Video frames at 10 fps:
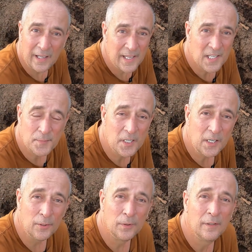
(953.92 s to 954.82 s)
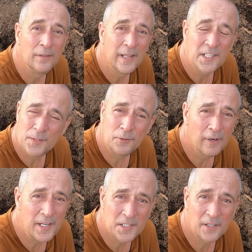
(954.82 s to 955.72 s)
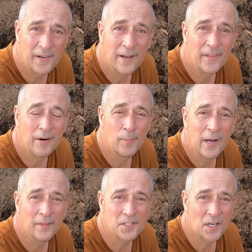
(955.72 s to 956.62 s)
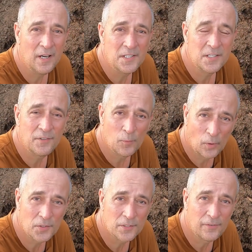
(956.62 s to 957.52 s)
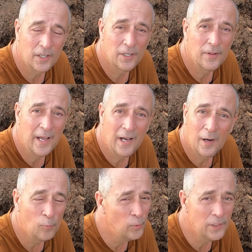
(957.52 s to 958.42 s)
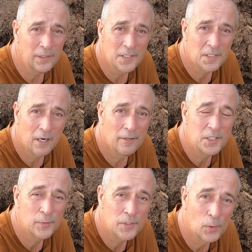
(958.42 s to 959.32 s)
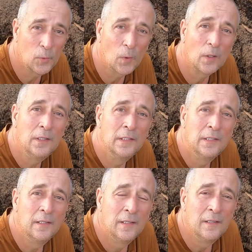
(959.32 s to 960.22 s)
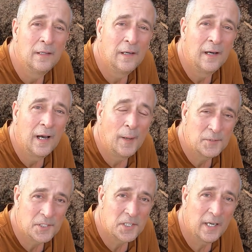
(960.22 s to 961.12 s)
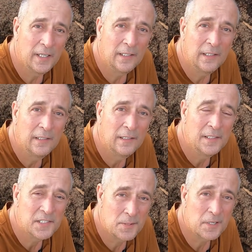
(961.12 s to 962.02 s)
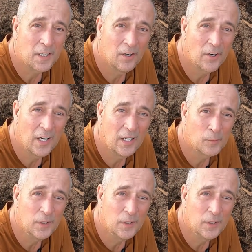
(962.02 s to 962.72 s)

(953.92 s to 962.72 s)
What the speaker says: it's up to you. There's some great stuff out there about the science. If you want to follow that, I wouldn't discourage you at all. I'm just saying, it seems like a lot of hard